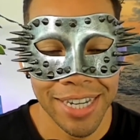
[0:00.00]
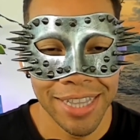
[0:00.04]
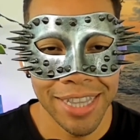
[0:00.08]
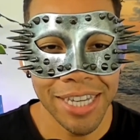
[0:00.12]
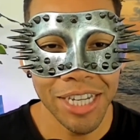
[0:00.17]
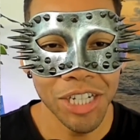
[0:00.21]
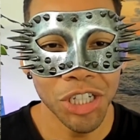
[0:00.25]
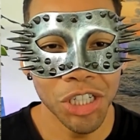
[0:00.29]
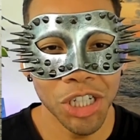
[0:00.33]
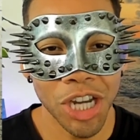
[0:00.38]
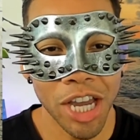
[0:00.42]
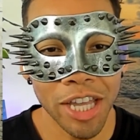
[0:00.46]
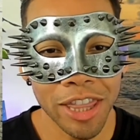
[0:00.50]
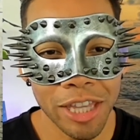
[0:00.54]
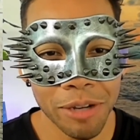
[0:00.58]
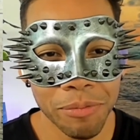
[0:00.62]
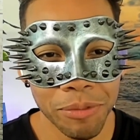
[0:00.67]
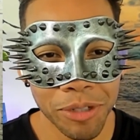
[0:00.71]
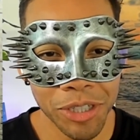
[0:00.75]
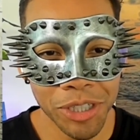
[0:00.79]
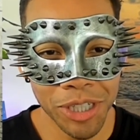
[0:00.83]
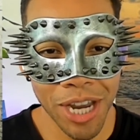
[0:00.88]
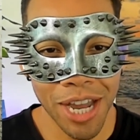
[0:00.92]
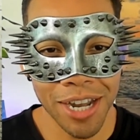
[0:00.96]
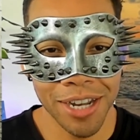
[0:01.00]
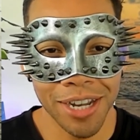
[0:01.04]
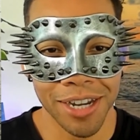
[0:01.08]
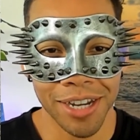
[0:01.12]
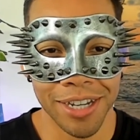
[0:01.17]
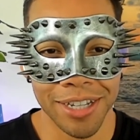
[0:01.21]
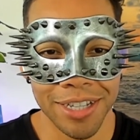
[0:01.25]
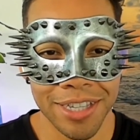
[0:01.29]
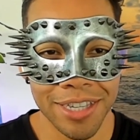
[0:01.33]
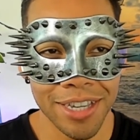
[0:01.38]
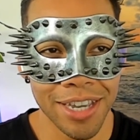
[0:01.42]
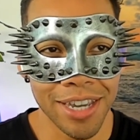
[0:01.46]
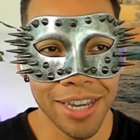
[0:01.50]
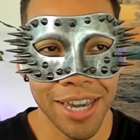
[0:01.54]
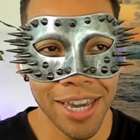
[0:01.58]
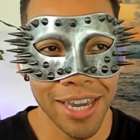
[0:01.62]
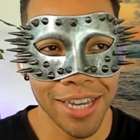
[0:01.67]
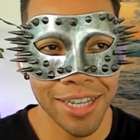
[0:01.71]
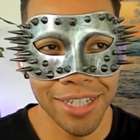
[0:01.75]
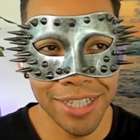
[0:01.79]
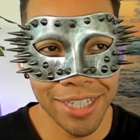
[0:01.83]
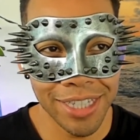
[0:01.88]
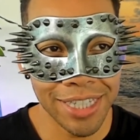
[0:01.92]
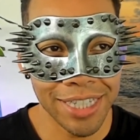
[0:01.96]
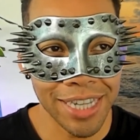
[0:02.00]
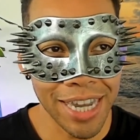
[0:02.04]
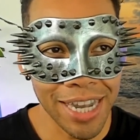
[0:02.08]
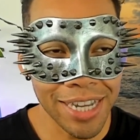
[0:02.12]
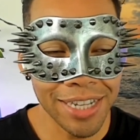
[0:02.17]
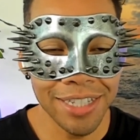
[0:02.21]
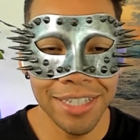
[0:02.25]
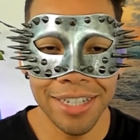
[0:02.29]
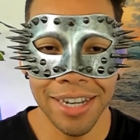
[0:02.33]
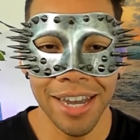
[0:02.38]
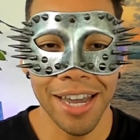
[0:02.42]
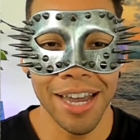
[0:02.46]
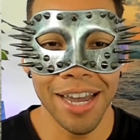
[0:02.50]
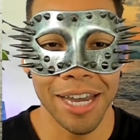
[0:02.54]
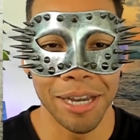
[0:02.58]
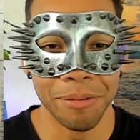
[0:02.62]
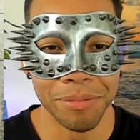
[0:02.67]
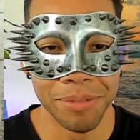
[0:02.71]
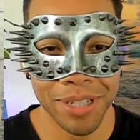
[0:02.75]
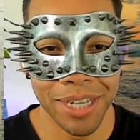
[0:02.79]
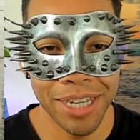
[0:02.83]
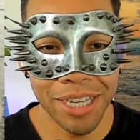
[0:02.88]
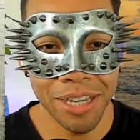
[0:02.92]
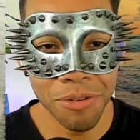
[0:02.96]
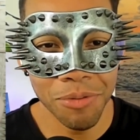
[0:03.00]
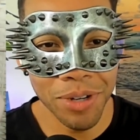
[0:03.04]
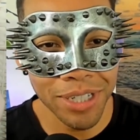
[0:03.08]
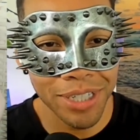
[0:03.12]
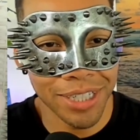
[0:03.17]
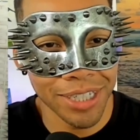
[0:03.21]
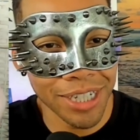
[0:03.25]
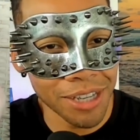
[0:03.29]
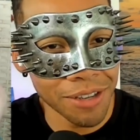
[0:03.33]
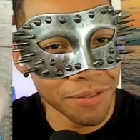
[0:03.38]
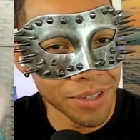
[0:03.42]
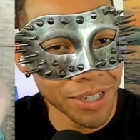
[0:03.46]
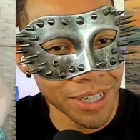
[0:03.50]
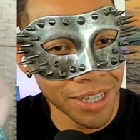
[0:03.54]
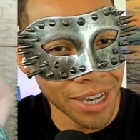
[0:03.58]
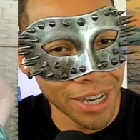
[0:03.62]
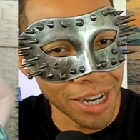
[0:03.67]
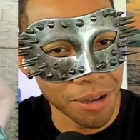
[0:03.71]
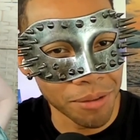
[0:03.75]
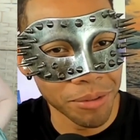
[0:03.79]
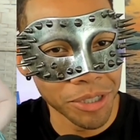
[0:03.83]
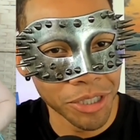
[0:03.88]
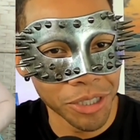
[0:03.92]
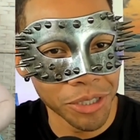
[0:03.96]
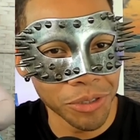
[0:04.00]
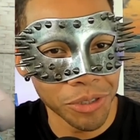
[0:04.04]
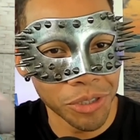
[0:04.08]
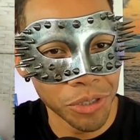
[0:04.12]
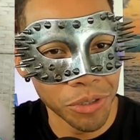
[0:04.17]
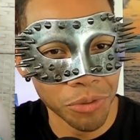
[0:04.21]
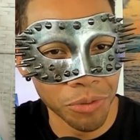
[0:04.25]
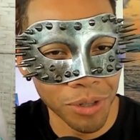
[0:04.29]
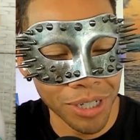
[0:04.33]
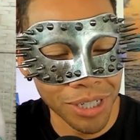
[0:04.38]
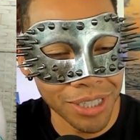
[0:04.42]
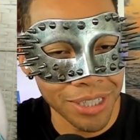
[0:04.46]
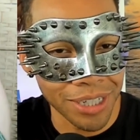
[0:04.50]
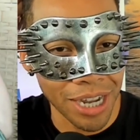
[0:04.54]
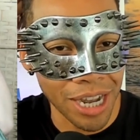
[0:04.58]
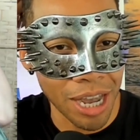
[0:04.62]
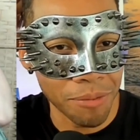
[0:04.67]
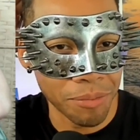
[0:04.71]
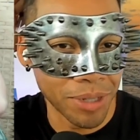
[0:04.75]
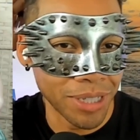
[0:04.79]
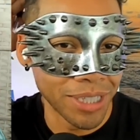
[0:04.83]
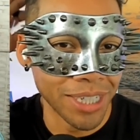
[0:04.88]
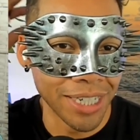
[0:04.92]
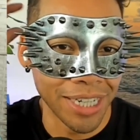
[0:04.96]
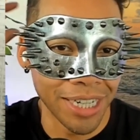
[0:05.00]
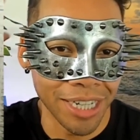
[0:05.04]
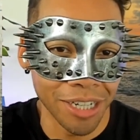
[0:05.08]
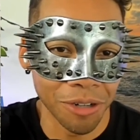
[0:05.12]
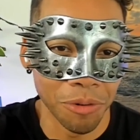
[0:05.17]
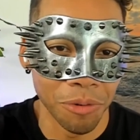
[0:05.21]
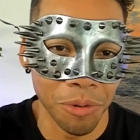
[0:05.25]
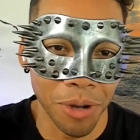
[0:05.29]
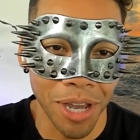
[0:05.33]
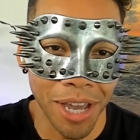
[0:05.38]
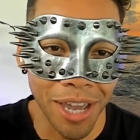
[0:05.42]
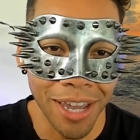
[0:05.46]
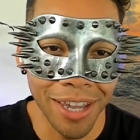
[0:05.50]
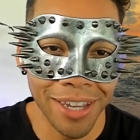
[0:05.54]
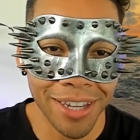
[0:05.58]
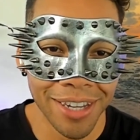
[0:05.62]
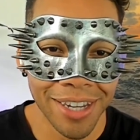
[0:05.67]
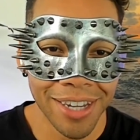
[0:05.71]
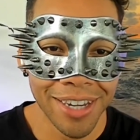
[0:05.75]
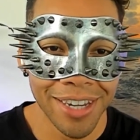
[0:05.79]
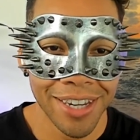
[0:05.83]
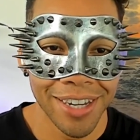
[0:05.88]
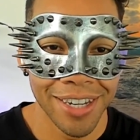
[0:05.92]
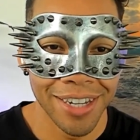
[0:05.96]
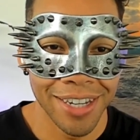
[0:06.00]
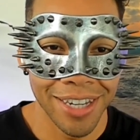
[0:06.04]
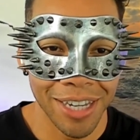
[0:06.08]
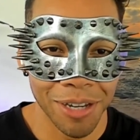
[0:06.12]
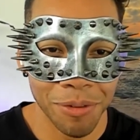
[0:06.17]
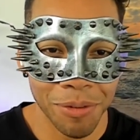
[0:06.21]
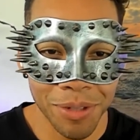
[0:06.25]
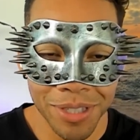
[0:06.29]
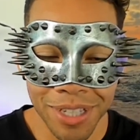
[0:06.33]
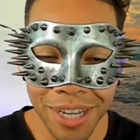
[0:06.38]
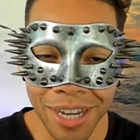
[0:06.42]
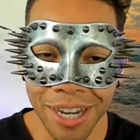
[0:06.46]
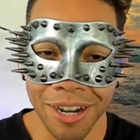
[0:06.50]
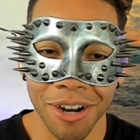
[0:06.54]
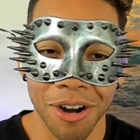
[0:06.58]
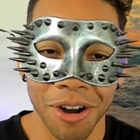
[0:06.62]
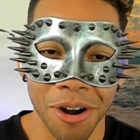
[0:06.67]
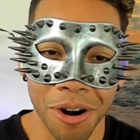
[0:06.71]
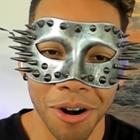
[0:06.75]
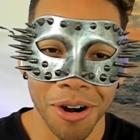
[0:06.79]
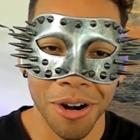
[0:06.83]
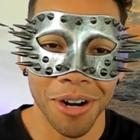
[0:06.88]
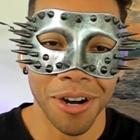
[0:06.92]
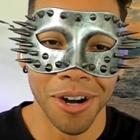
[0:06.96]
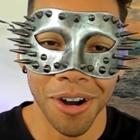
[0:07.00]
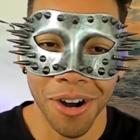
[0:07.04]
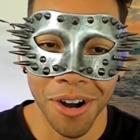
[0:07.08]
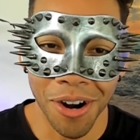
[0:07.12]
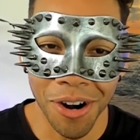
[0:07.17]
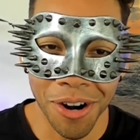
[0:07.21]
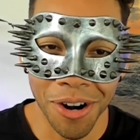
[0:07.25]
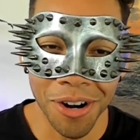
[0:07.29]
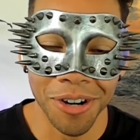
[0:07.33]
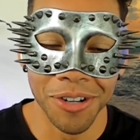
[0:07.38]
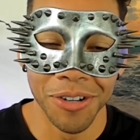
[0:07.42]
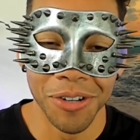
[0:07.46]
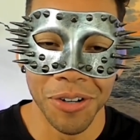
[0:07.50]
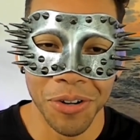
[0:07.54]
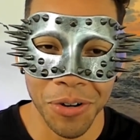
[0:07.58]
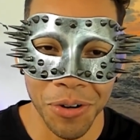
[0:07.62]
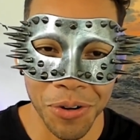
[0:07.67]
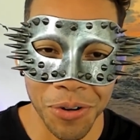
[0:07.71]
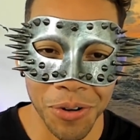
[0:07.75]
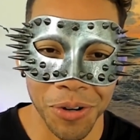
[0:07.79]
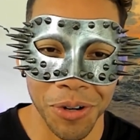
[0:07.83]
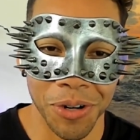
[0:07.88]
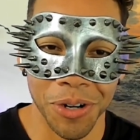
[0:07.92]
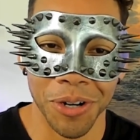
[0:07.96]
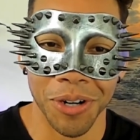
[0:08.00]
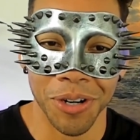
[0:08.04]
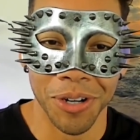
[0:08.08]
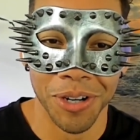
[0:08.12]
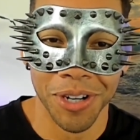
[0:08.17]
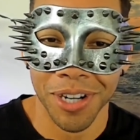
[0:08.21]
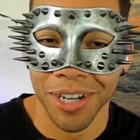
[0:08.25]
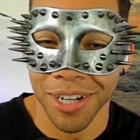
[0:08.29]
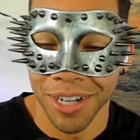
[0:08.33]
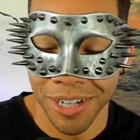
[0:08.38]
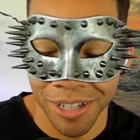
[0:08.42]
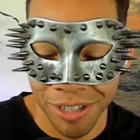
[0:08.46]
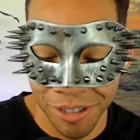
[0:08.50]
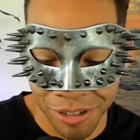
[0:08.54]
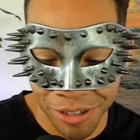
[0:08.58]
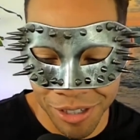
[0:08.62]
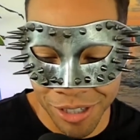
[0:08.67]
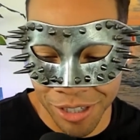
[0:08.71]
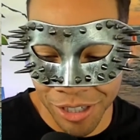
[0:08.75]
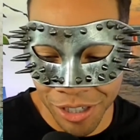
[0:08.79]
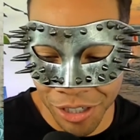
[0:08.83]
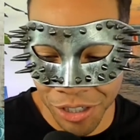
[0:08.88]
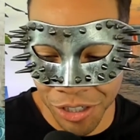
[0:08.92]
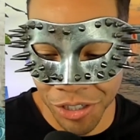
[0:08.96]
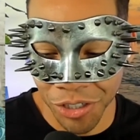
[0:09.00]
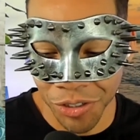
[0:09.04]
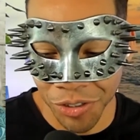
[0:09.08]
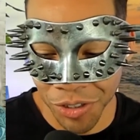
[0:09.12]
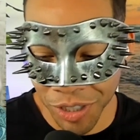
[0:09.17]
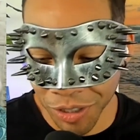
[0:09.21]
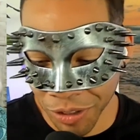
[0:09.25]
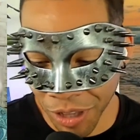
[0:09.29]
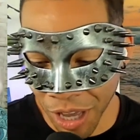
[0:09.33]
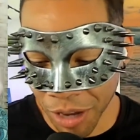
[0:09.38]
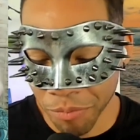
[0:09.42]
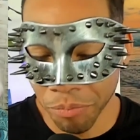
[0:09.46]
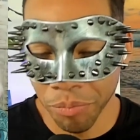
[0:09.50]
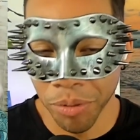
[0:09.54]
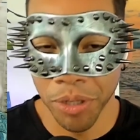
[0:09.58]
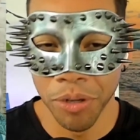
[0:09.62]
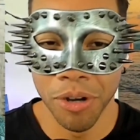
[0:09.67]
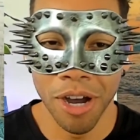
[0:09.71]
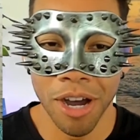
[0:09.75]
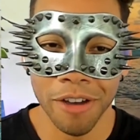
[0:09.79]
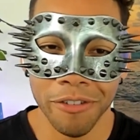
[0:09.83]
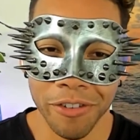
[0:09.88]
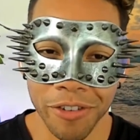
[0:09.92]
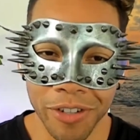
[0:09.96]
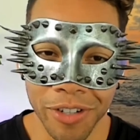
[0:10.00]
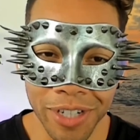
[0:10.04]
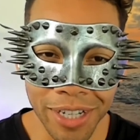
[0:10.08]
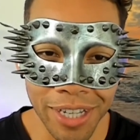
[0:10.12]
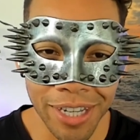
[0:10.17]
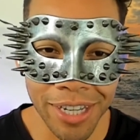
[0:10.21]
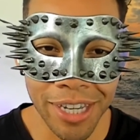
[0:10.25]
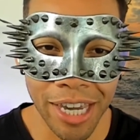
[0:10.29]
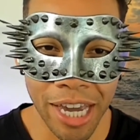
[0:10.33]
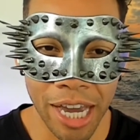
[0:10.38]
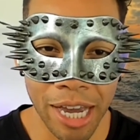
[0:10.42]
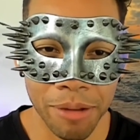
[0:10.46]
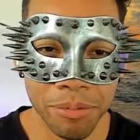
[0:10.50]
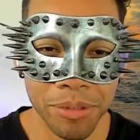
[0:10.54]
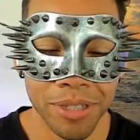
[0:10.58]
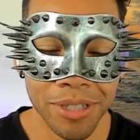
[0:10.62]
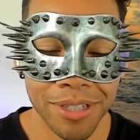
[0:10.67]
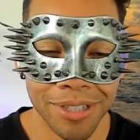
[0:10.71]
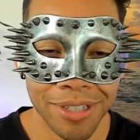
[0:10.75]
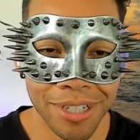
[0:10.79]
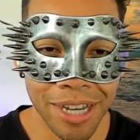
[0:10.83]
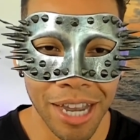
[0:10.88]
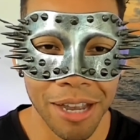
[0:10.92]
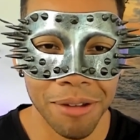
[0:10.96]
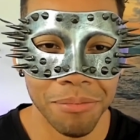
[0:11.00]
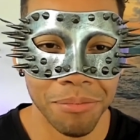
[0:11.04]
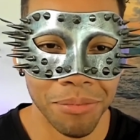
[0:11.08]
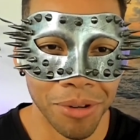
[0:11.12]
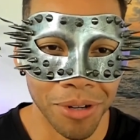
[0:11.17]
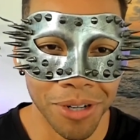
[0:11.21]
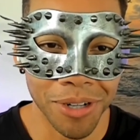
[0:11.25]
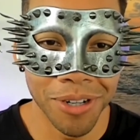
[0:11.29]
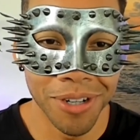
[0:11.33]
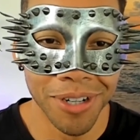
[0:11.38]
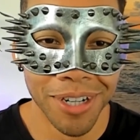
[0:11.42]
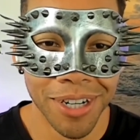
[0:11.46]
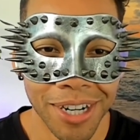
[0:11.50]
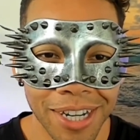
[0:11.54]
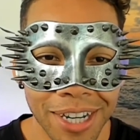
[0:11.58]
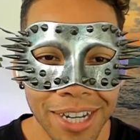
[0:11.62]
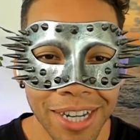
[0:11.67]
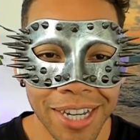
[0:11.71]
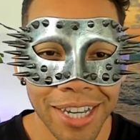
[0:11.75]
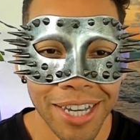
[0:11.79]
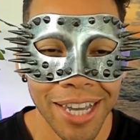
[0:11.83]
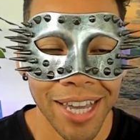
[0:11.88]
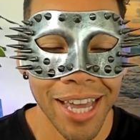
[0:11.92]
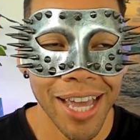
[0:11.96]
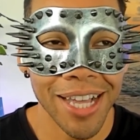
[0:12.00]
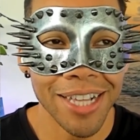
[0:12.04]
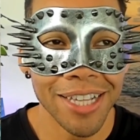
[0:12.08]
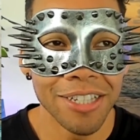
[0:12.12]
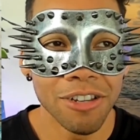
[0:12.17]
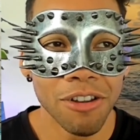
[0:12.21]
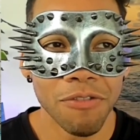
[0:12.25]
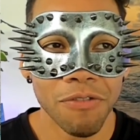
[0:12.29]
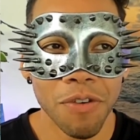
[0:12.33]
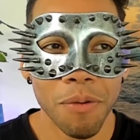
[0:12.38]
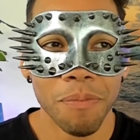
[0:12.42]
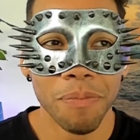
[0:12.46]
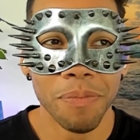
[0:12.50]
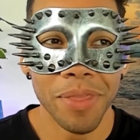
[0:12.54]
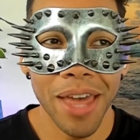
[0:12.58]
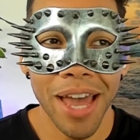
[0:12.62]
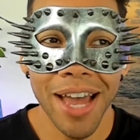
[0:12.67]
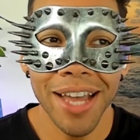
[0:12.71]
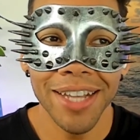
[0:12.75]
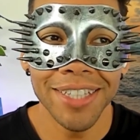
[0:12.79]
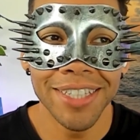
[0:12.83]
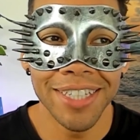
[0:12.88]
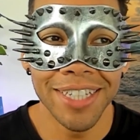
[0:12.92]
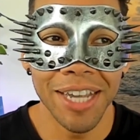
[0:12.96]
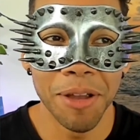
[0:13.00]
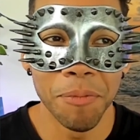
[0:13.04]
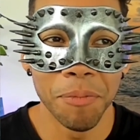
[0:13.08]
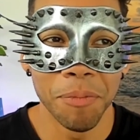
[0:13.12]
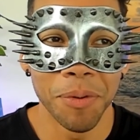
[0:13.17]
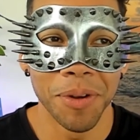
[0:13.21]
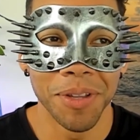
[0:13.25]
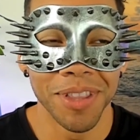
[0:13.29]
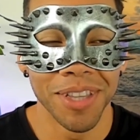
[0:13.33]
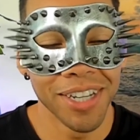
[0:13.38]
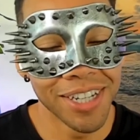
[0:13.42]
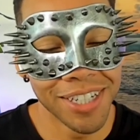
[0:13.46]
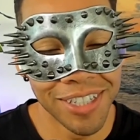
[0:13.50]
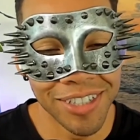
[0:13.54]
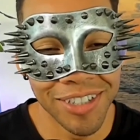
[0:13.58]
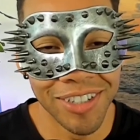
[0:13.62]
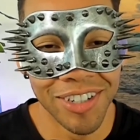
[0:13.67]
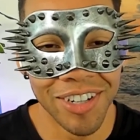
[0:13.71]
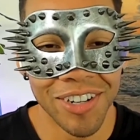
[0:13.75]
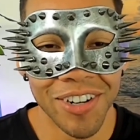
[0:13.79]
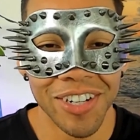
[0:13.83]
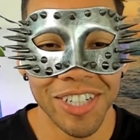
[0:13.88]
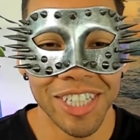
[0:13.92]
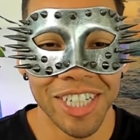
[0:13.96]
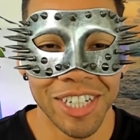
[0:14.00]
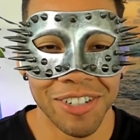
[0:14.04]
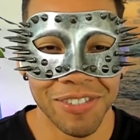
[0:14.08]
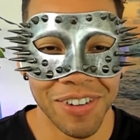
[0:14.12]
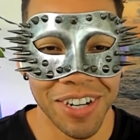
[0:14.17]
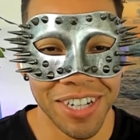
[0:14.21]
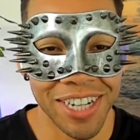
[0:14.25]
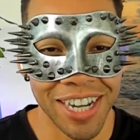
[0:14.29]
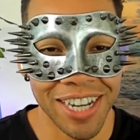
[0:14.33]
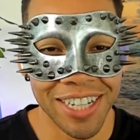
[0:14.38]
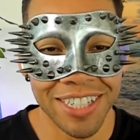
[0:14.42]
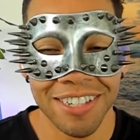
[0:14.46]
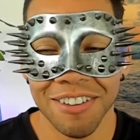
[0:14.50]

They shot them with shotguns like 10 times. Like, it wasn't even like, I'm gonna shoot you one time and to get away. It was like a hardcore, just like blow off your kneecaps type murder. And so from that standpoint, look at you, you're cringing right now.